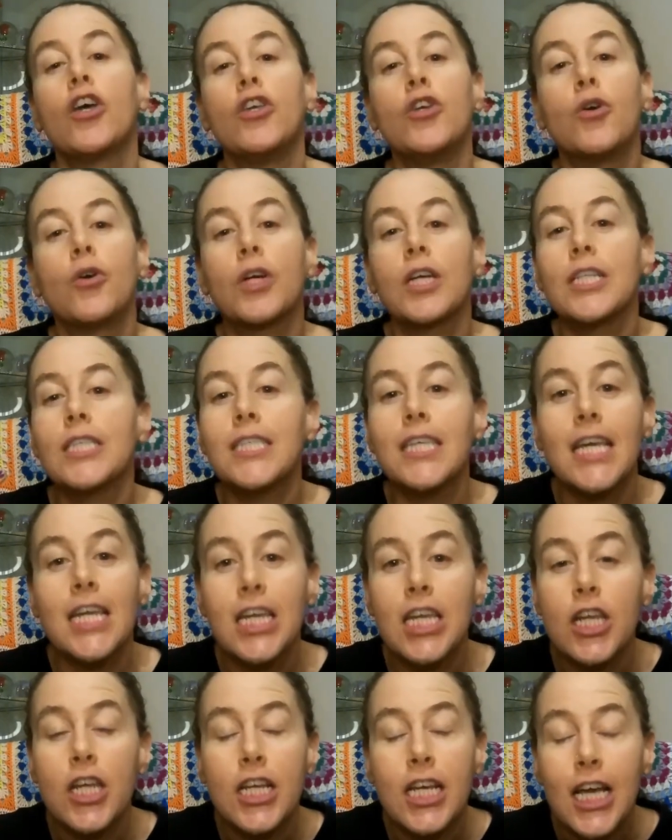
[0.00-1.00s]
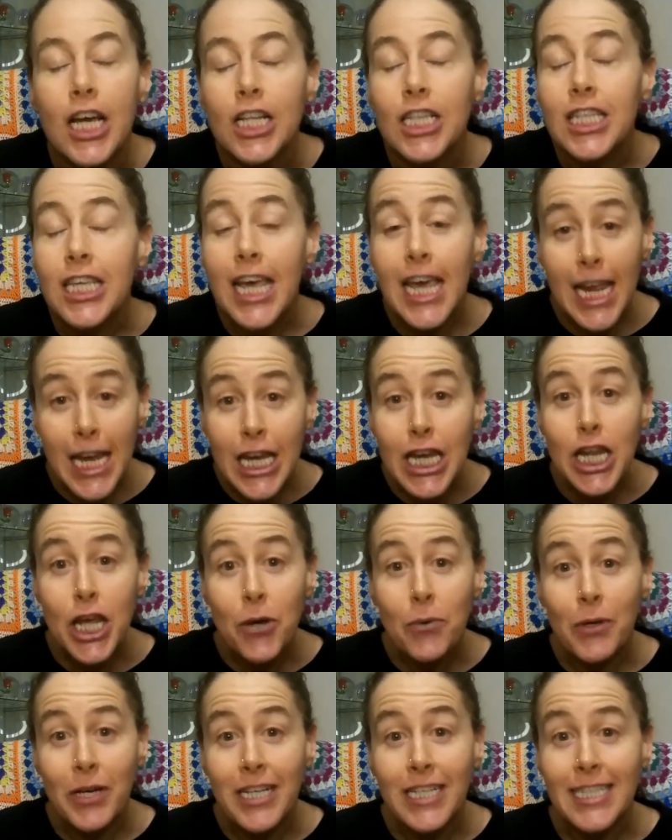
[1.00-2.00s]
Your
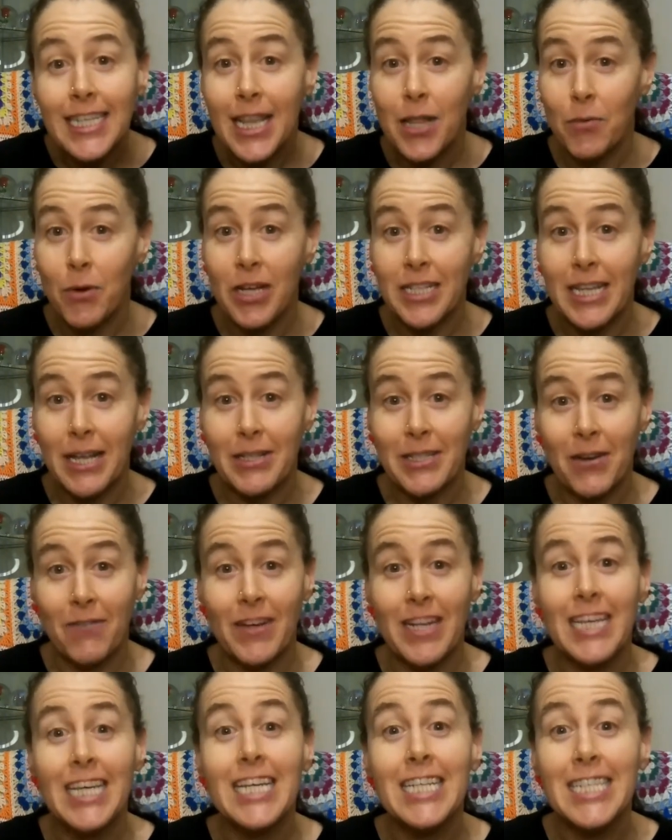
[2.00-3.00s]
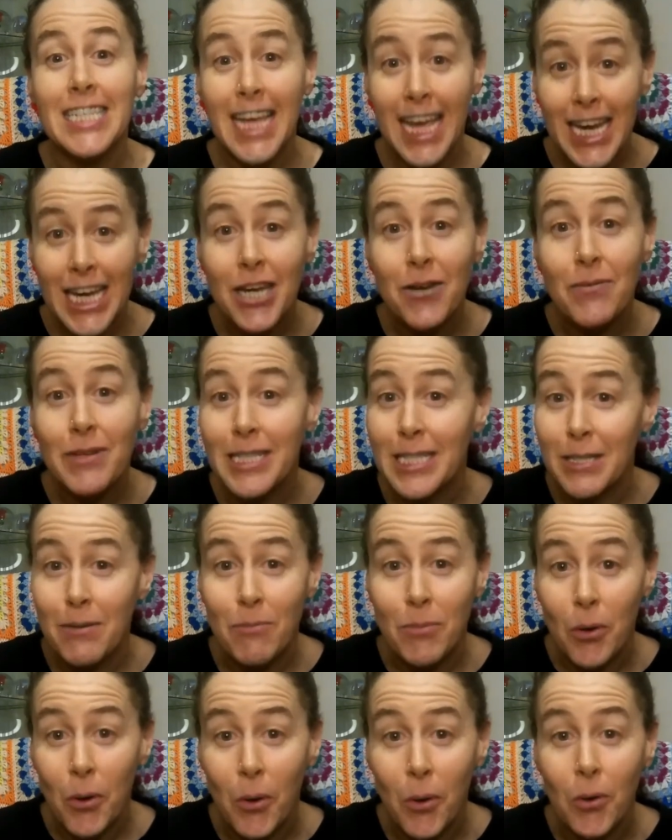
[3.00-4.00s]
continuous, get the words out, Severine, continuous
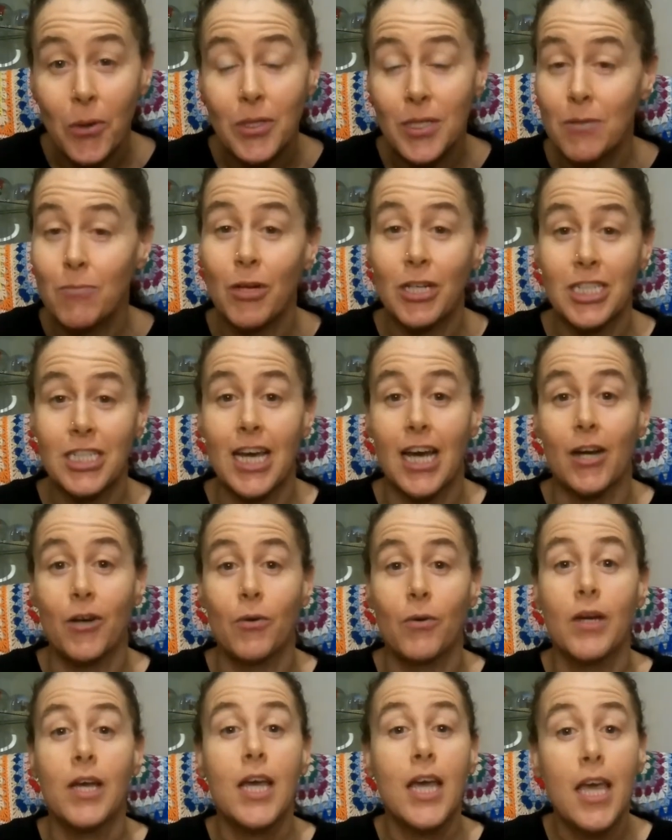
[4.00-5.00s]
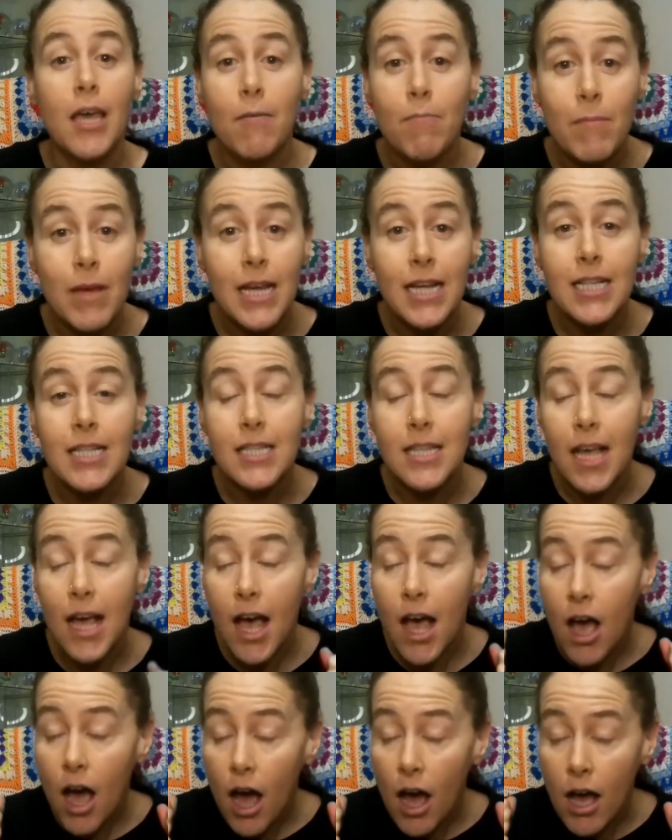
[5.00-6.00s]
support to my channel. It means
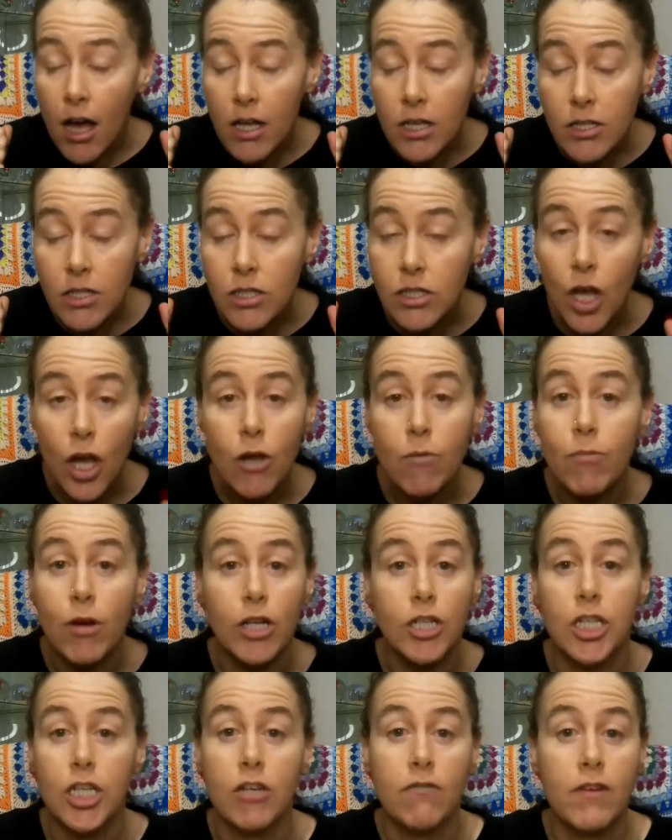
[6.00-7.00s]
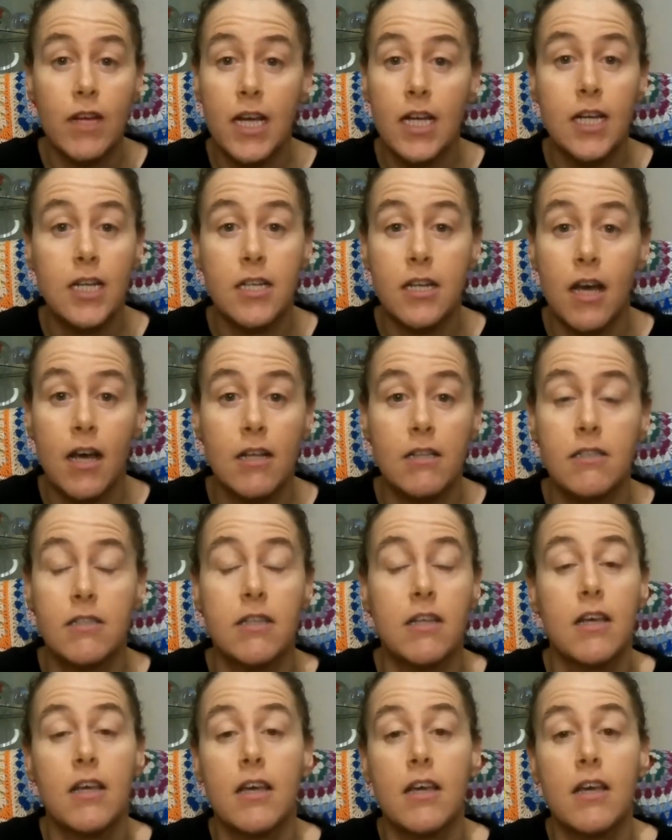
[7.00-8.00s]
so much. It really
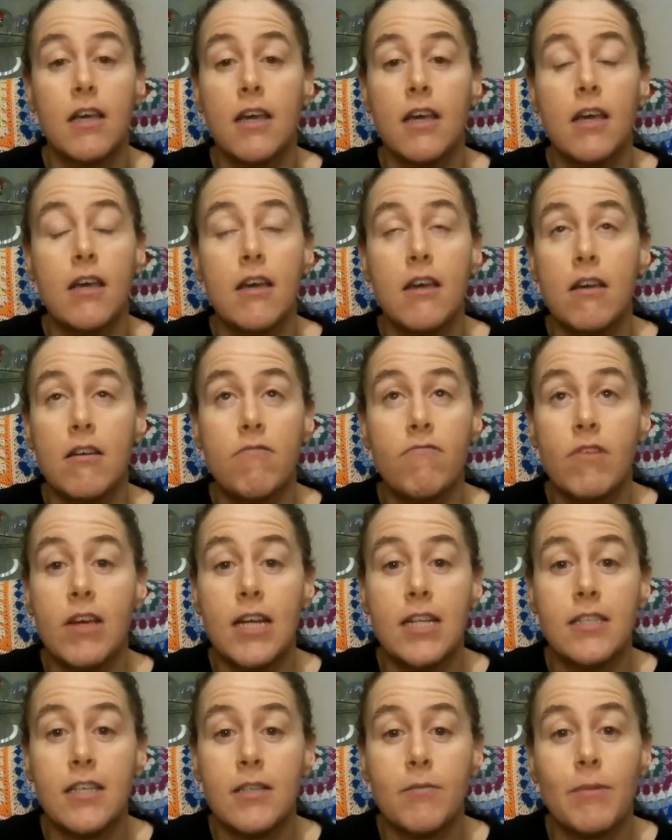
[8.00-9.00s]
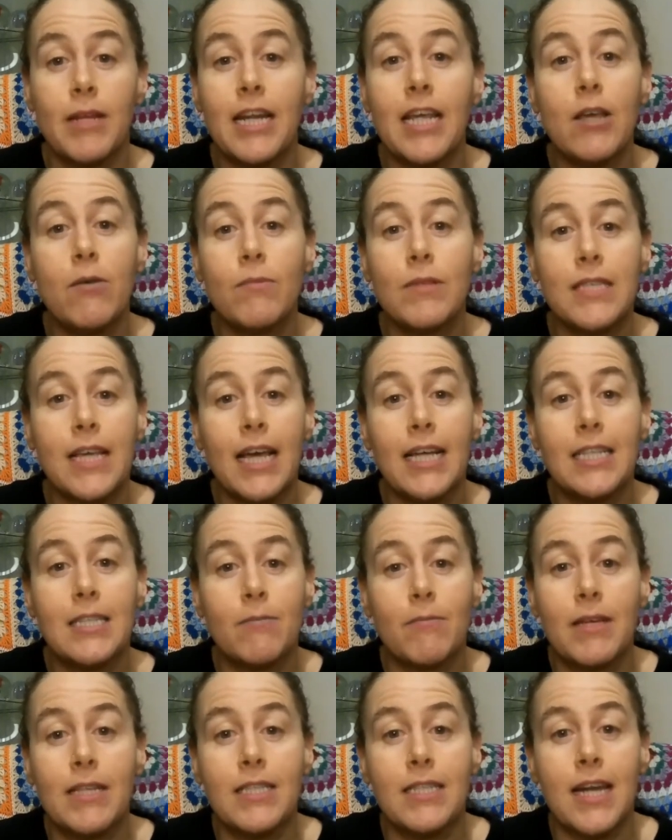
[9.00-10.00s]
does. It really does. I mean, Ian was saying
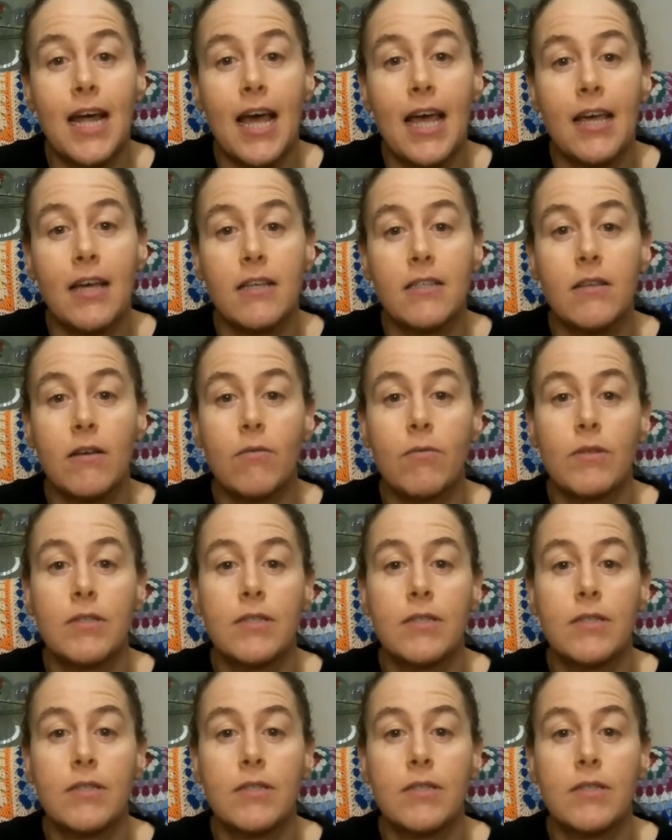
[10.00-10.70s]
to me today, because